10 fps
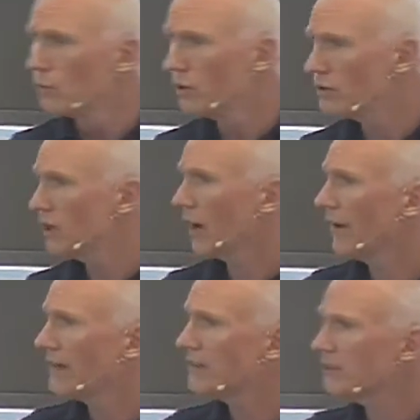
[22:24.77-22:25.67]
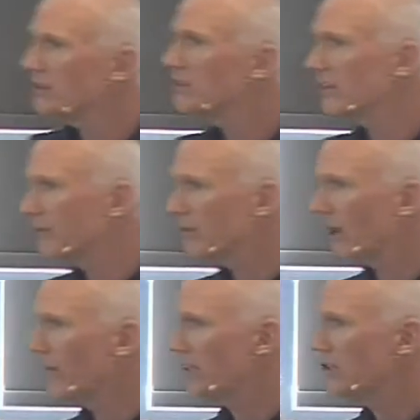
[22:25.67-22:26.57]
will direct us in different
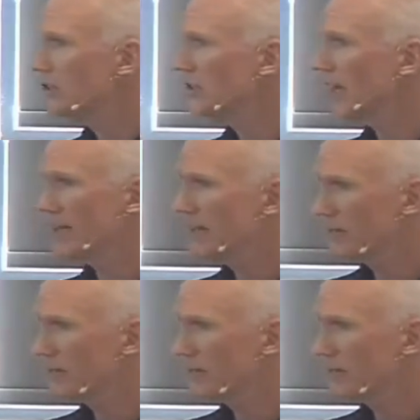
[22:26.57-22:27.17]
directions at